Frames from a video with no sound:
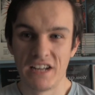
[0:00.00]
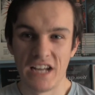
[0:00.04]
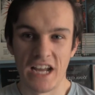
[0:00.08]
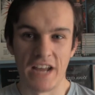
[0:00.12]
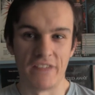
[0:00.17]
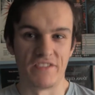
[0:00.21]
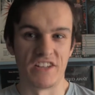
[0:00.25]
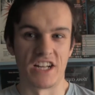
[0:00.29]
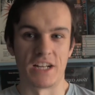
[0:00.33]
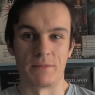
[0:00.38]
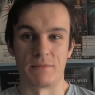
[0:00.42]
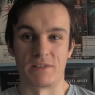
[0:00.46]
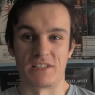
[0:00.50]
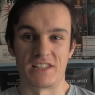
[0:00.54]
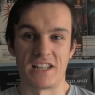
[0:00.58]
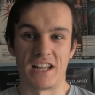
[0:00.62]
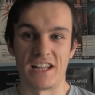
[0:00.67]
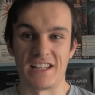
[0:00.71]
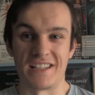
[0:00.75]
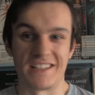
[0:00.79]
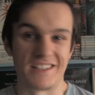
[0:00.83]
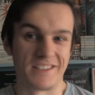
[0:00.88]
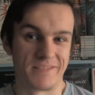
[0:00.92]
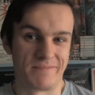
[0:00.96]
If there are any
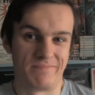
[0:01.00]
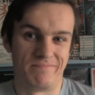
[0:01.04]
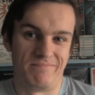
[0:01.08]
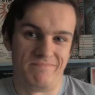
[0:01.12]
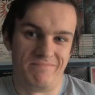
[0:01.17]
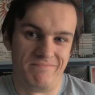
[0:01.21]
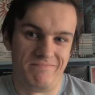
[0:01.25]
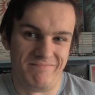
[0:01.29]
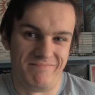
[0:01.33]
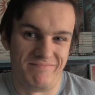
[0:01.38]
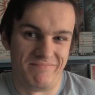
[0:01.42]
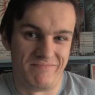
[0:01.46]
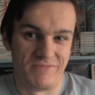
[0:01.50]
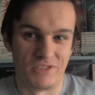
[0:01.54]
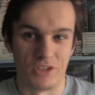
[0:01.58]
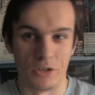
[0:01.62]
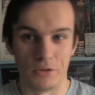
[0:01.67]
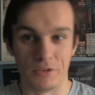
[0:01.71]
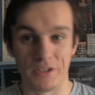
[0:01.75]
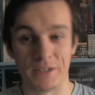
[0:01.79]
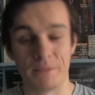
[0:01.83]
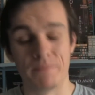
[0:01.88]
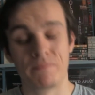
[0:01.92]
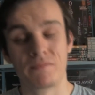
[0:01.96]
mistakes,
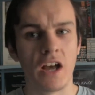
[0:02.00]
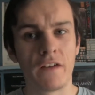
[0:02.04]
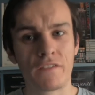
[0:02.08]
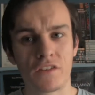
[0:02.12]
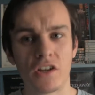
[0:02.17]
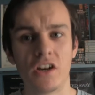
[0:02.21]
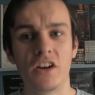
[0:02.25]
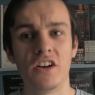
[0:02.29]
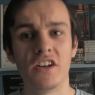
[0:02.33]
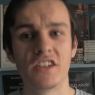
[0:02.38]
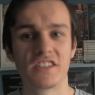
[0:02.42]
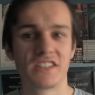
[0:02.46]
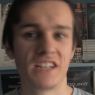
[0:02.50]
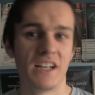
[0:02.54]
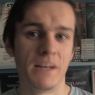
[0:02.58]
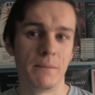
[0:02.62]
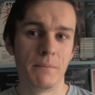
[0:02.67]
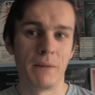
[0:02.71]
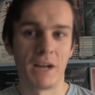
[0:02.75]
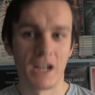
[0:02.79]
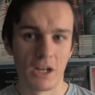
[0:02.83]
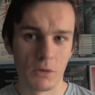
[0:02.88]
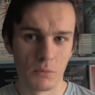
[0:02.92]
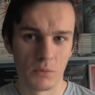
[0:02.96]
sorry. Of course,
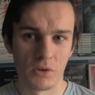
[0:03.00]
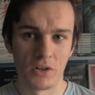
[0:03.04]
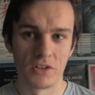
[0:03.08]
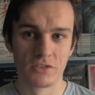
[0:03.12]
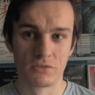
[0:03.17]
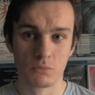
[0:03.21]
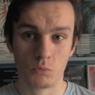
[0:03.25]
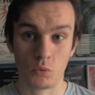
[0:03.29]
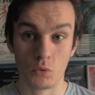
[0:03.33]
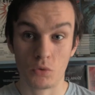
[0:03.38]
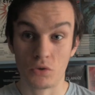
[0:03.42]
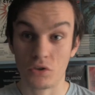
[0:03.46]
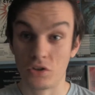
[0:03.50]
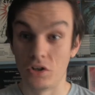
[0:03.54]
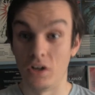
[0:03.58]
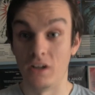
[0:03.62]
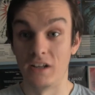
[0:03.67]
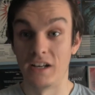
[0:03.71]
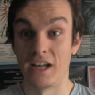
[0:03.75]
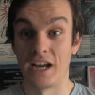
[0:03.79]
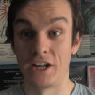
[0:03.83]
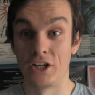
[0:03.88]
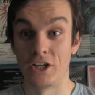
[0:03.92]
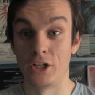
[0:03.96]
my awards will
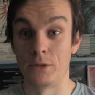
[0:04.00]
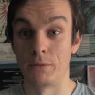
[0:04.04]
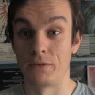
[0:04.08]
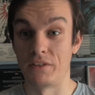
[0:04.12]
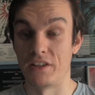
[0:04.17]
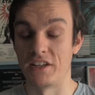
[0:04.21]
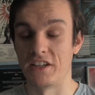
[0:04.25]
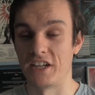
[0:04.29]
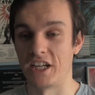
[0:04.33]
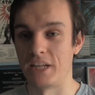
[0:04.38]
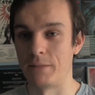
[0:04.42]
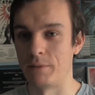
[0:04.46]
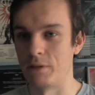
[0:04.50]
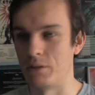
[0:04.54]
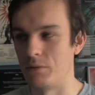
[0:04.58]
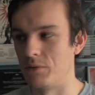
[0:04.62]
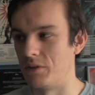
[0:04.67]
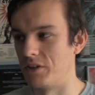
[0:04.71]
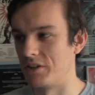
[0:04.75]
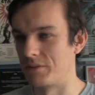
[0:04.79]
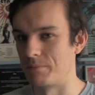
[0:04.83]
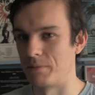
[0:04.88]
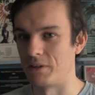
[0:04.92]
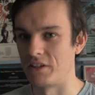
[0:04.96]
not line up with the Academy
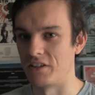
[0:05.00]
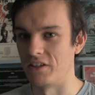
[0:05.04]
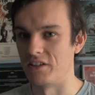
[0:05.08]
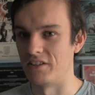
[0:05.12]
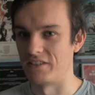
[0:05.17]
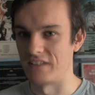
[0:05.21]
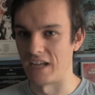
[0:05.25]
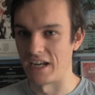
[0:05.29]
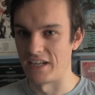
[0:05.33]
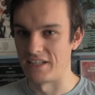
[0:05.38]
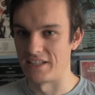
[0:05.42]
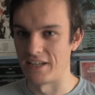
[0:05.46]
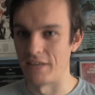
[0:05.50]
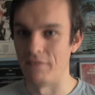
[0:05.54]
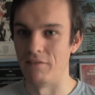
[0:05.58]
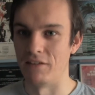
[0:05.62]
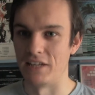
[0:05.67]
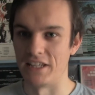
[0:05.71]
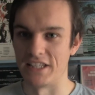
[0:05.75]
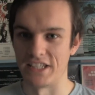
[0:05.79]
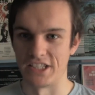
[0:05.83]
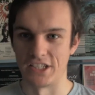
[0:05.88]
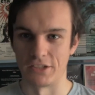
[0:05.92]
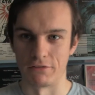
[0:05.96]
Awards because I
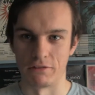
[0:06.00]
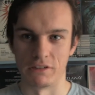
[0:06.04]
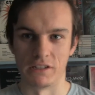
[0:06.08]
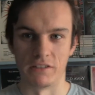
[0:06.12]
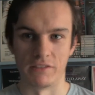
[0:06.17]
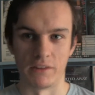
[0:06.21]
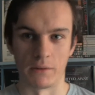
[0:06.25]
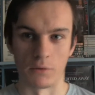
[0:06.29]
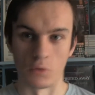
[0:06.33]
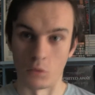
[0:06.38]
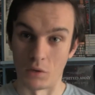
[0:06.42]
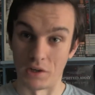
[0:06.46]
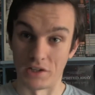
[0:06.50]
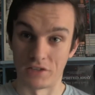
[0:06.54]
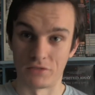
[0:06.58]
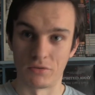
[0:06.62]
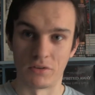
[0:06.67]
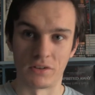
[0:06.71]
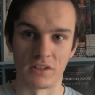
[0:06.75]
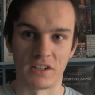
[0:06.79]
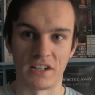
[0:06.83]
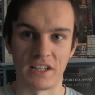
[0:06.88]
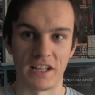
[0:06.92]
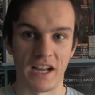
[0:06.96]
generally disagree with them quite
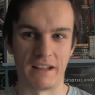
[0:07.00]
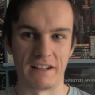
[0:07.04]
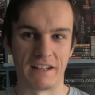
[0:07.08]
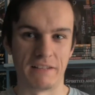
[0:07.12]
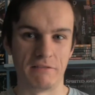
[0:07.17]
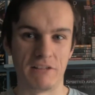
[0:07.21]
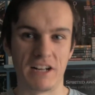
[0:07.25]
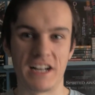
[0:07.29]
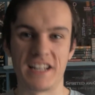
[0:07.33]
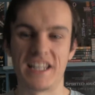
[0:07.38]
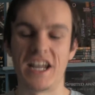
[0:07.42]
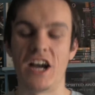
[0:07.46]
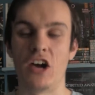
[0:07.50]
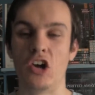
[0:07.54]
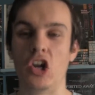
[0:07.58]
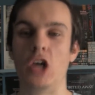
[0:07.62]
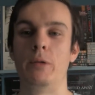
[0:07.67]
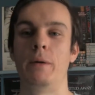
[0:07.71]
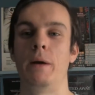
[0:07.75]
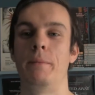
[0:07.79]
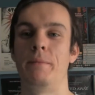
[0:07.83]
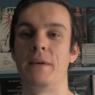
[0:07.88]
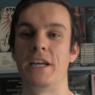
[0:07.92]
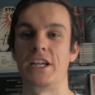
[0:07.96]
strongly. I really doubt a lot of
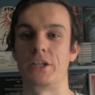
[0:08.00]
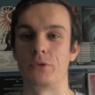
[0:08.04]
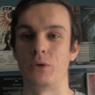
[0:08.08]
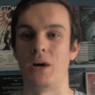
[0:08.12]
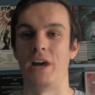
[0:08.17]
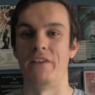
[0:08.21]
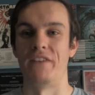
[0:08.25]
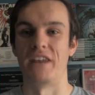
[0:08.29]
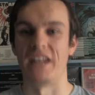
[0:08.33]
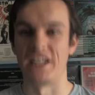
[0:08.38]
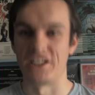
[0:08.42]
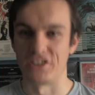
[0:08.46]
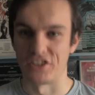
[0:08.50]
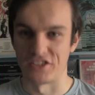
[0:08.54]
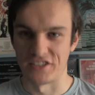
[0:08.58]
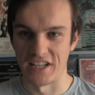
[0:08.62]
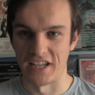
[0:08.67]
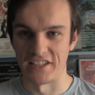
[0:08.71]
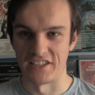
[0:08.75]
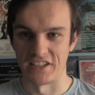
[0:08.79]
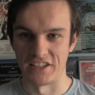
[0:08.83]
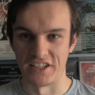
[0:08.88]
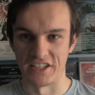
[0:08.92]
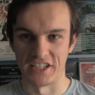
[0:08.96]
my picks will have any
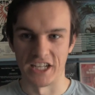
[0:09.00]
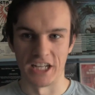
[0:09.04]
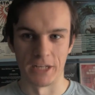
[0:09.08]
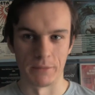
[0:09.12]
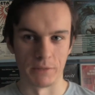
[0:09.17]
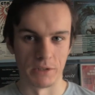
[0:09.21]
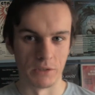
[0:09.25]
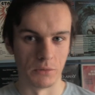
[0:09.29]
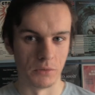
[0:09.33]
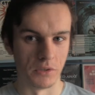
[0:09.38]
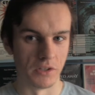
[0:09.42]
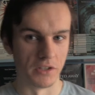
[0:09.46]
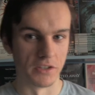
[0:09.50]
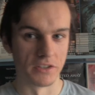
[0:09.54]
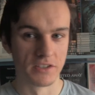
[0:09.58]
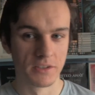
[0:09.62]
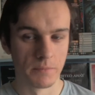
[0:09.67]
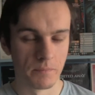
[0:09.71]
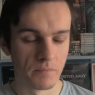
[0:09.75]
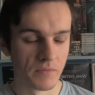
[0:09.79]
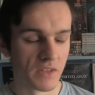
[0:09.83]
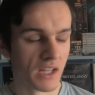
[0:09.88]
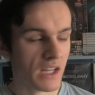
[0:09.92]
success at the Academy Awards.